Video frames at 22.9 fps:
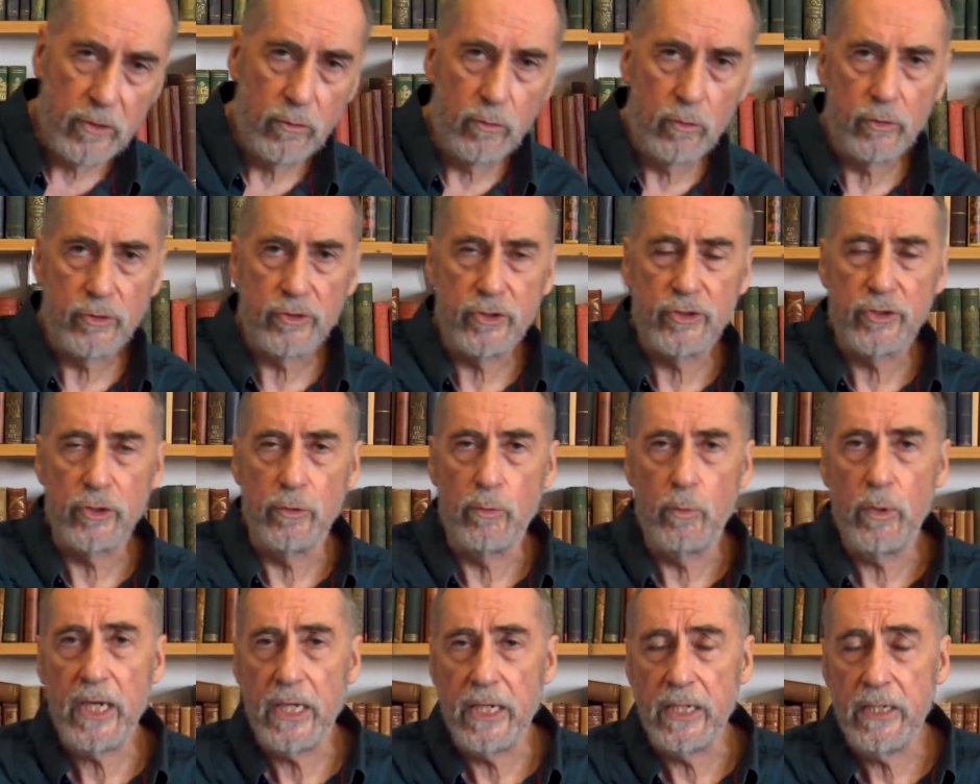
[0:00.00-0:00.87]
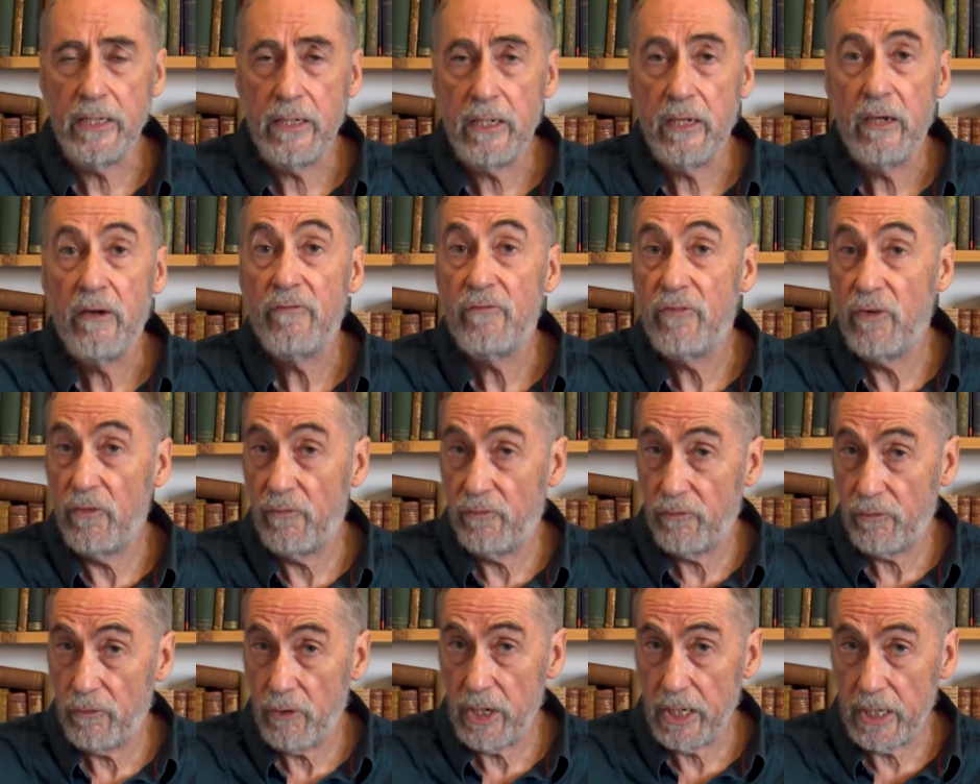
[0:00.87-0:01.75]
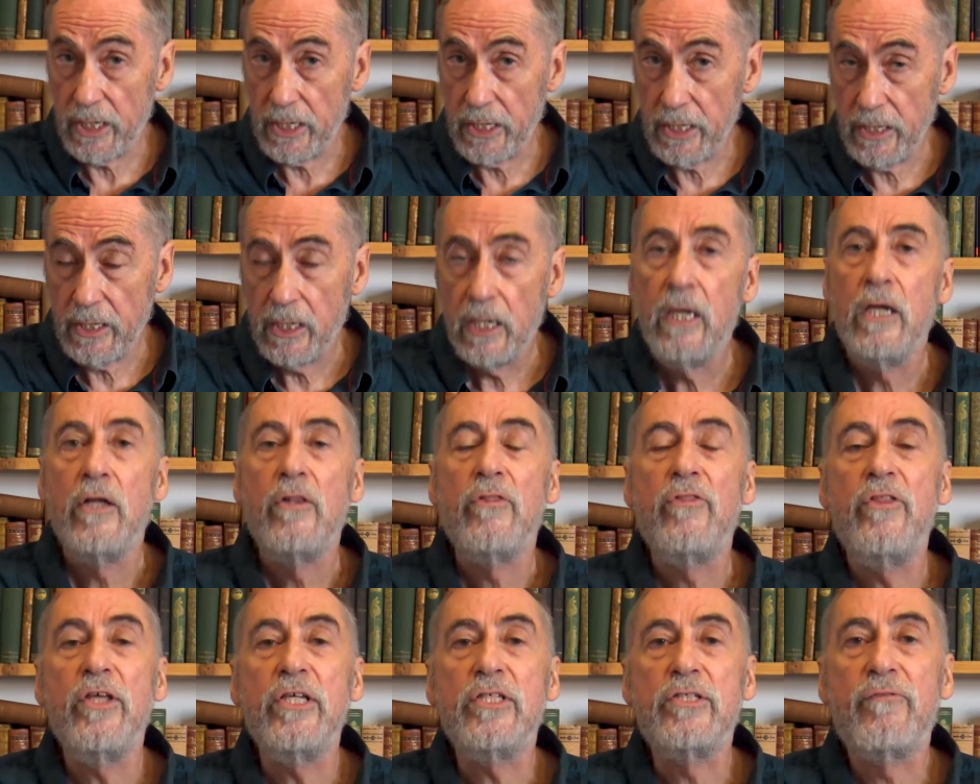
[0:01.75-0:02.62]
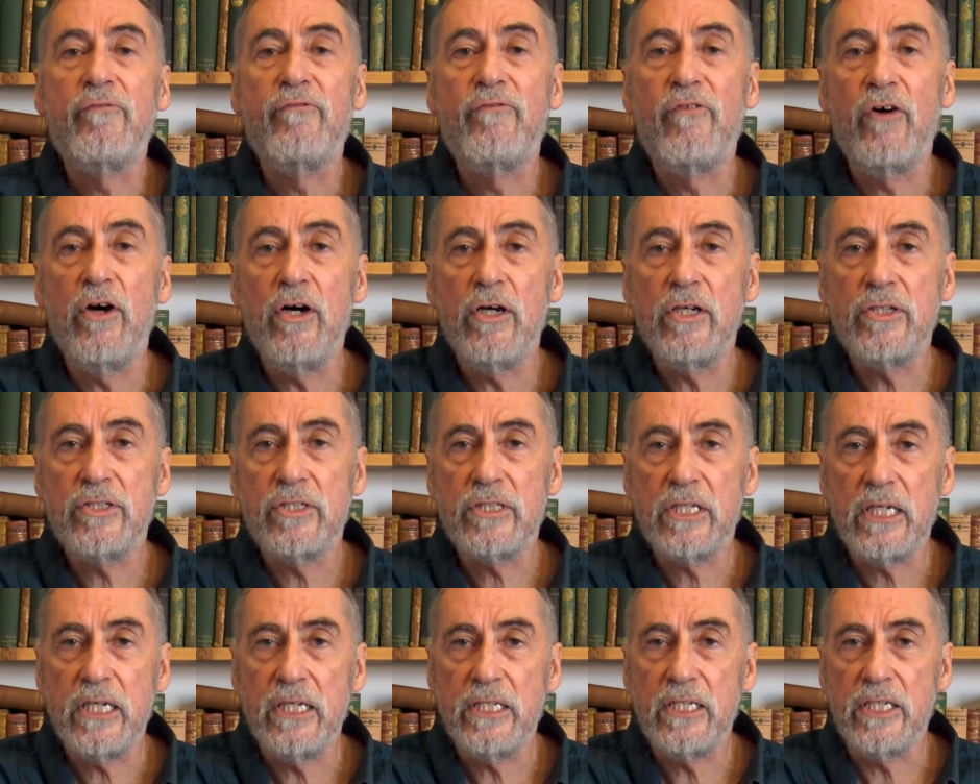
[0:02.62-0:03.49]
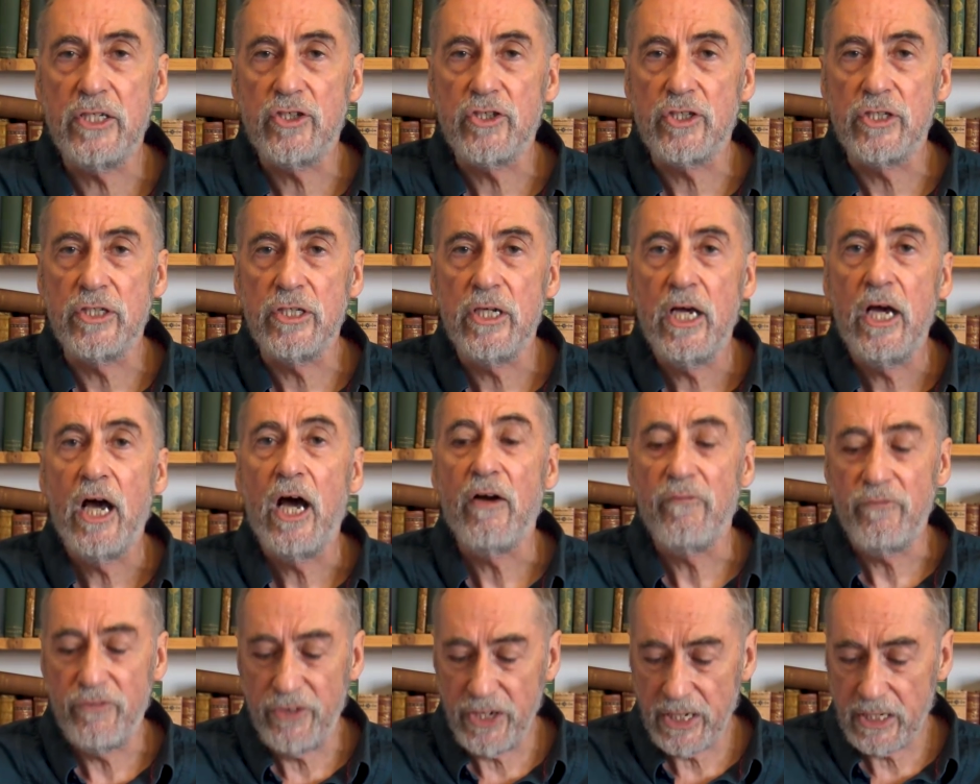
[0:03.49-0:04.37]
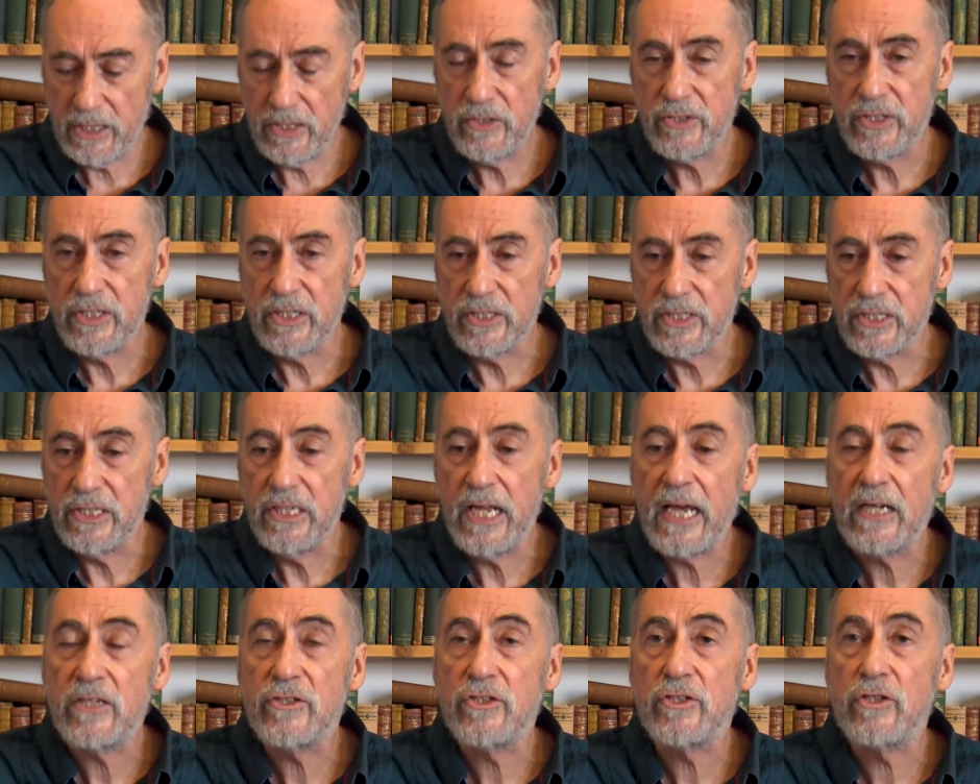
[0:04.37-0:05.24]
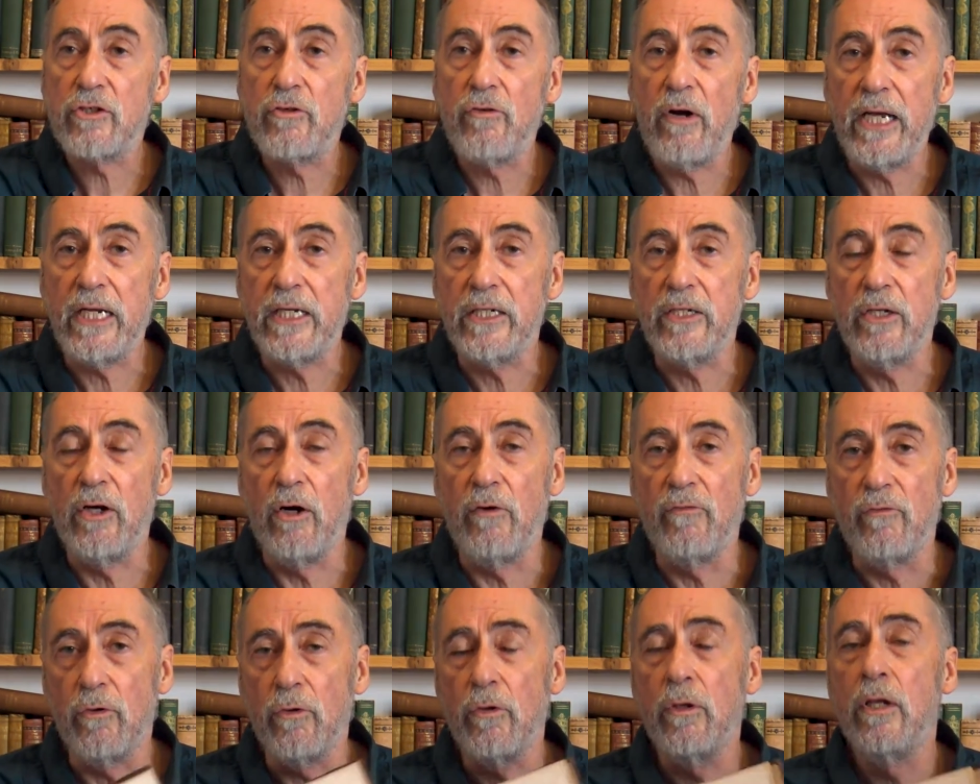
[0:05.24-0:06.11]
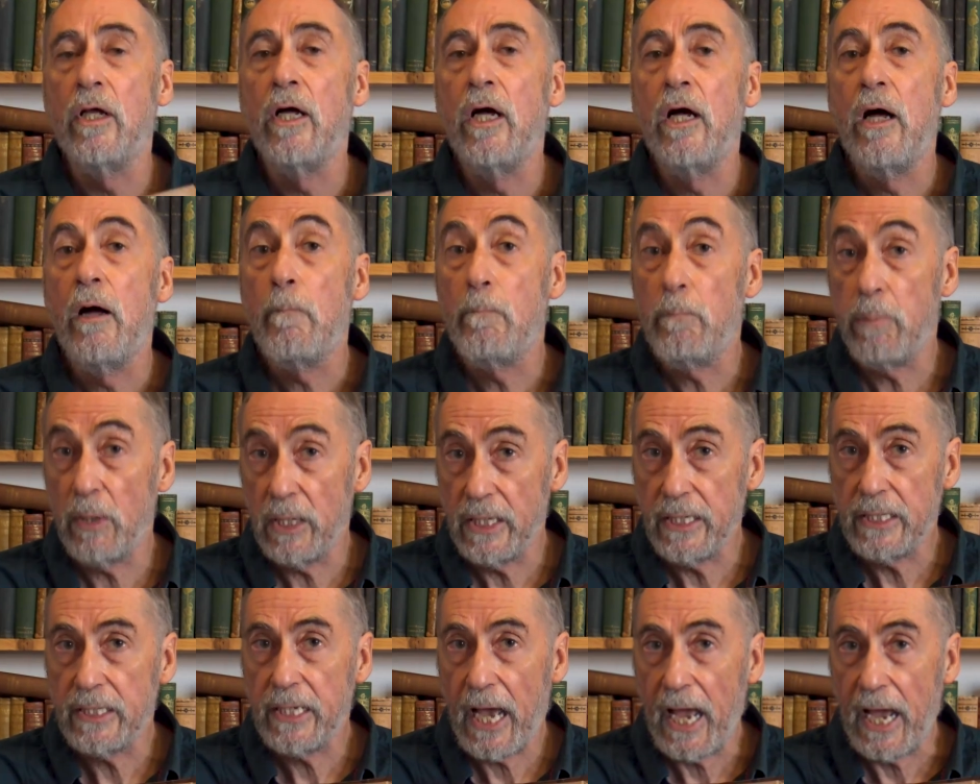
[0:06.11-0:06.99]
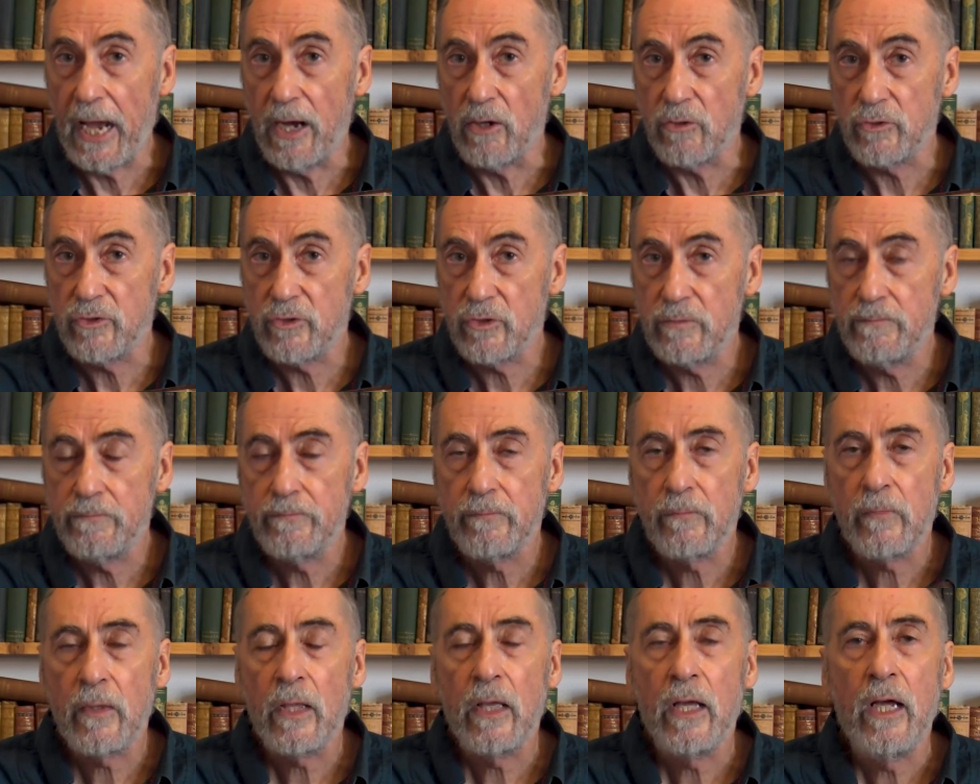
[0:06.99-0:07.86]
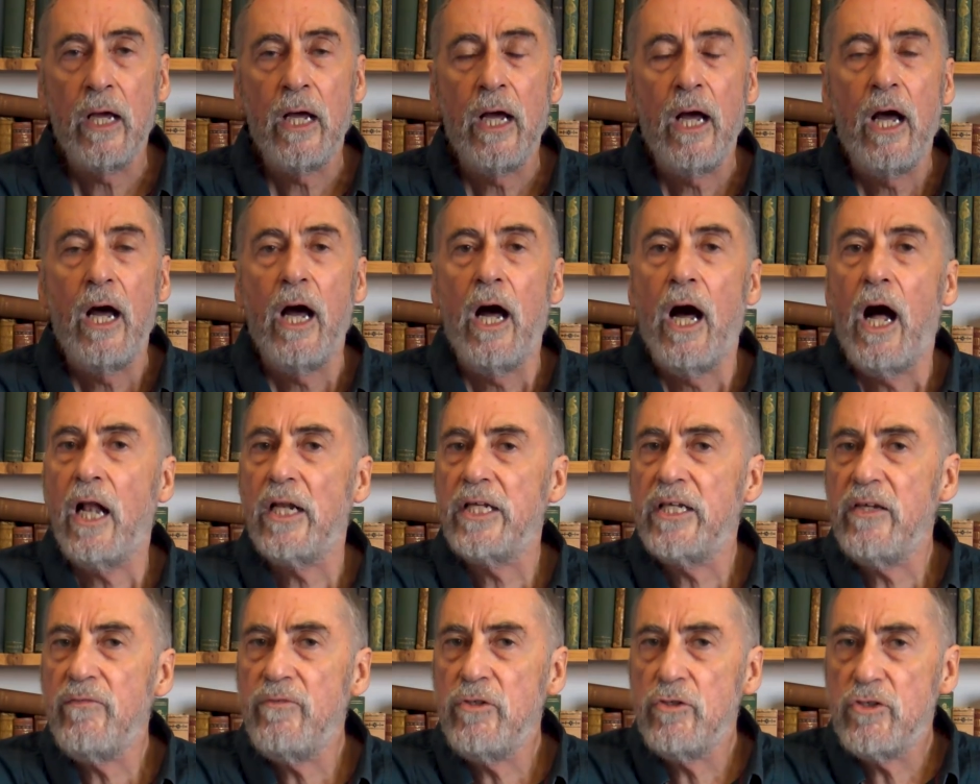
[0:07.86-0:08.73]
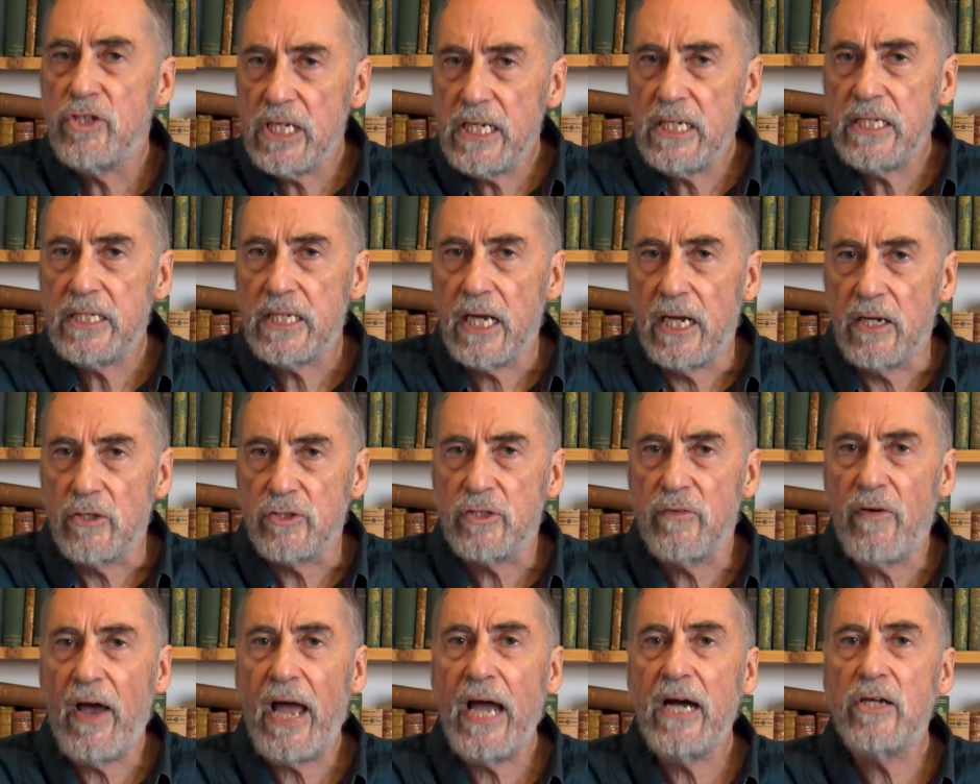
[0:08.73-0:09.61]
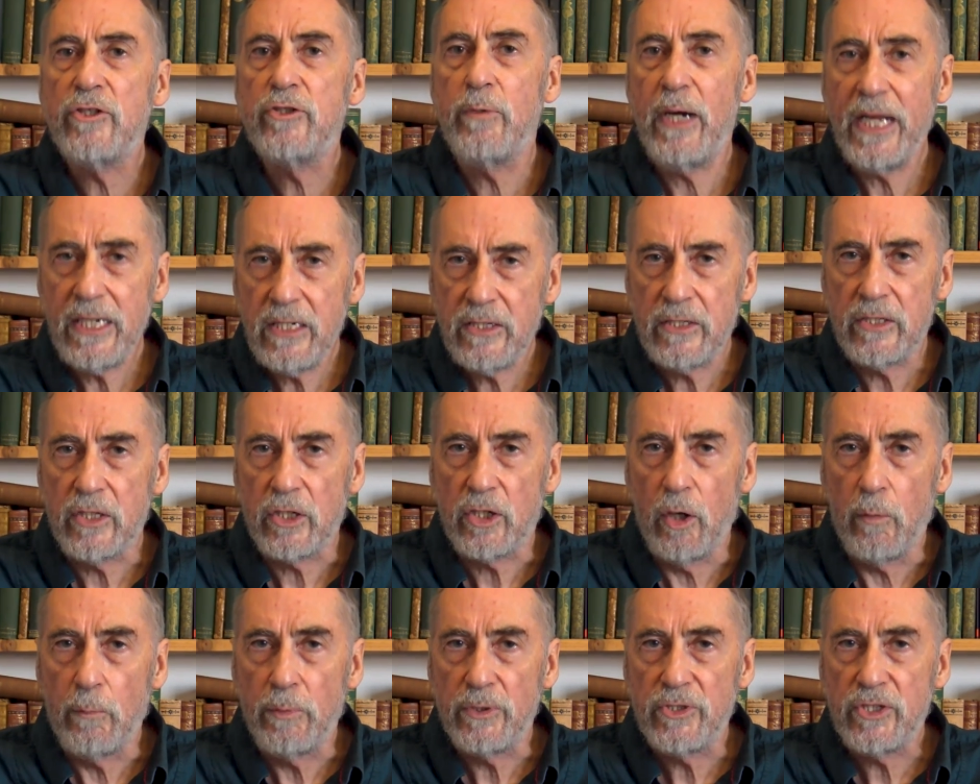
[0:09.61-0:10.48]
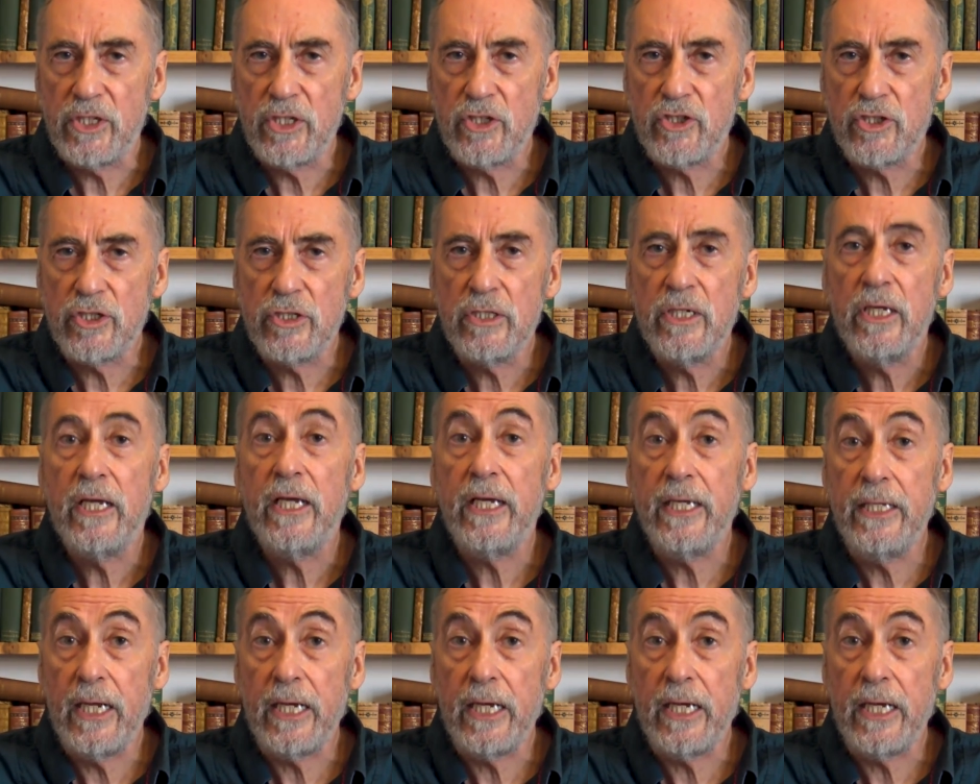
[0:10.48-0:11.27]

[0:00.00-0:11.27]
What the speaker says: order to win, for free, this first edition of Dickens's next great novel, Bleak House. I'll give you details of how to enter the competition in